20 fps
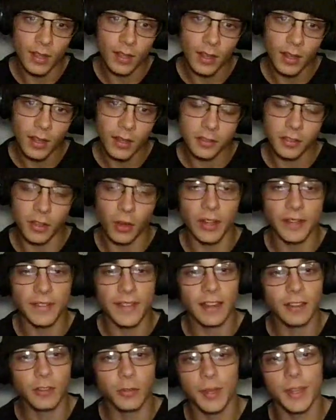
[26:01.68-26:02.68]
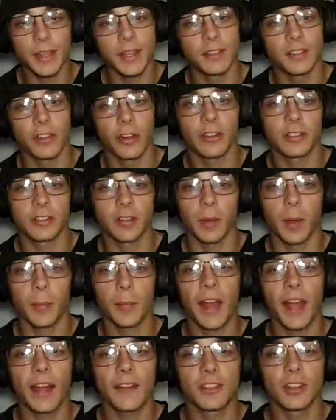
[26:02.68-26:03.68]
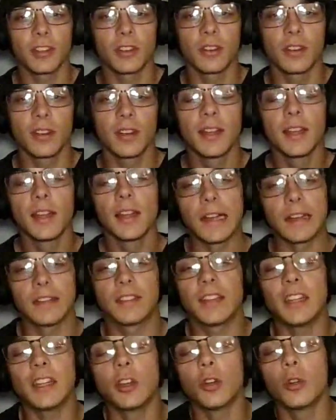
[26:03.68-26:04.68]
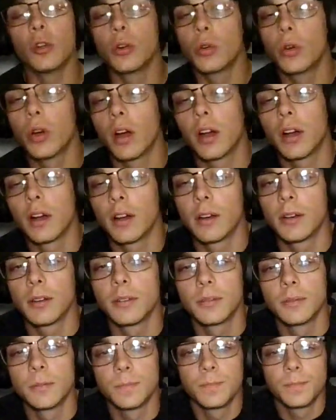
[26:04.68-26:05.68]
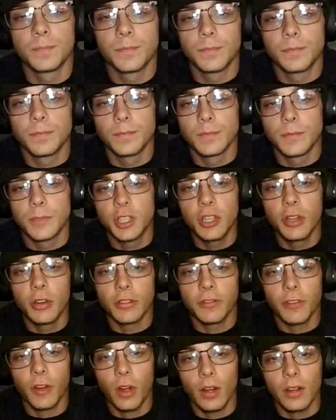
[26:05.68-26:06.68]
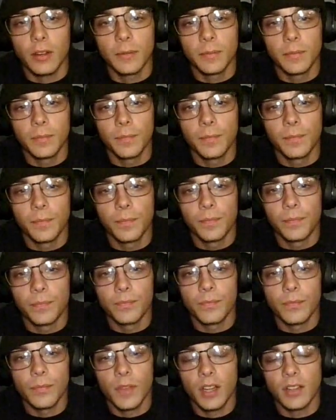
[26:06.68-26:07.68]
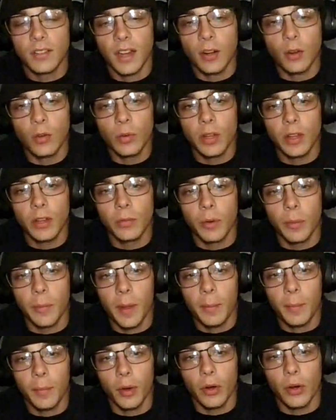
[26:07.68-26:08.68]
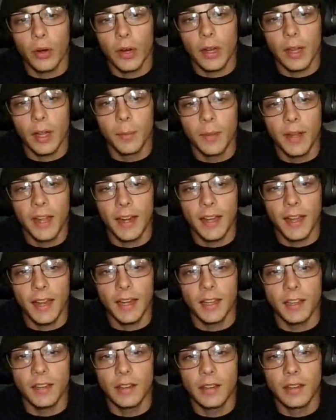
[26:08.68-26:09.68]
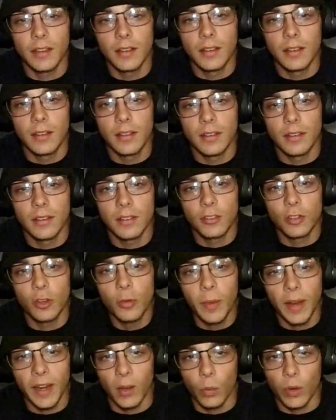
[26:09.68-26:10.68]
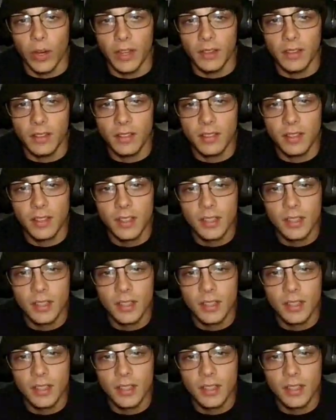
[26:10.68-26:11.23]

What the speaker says: So that's really a toss-up. I'm going to have to see who Cheeto's fought. Because I don't really remember him getting too many wins.